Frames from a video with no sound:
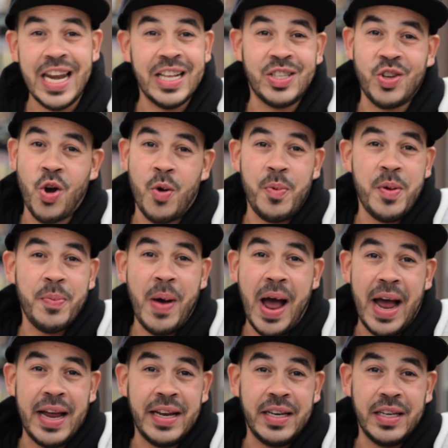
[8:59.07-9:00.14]
taught me
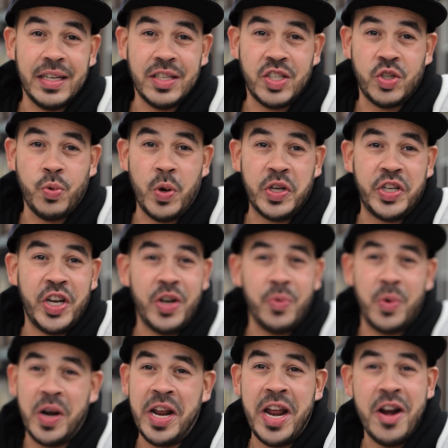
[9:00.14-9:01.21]
my switch in
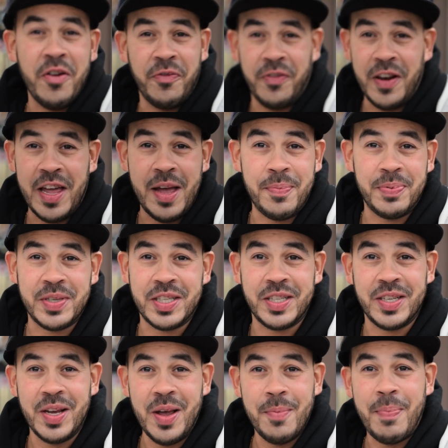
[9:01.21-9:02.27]
when heel
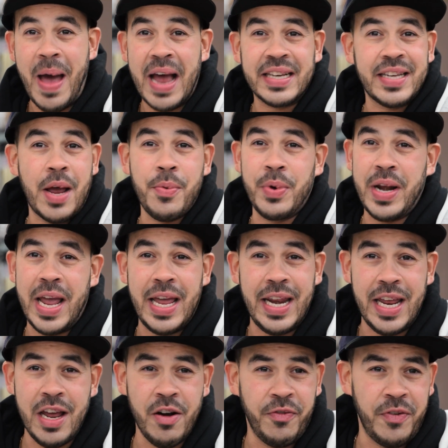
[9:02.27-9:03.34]
flips, backside
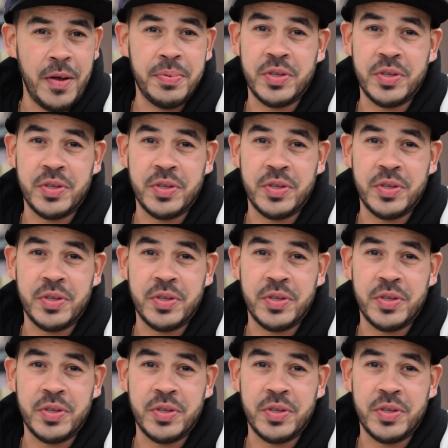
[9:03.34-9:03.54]
180 heel flip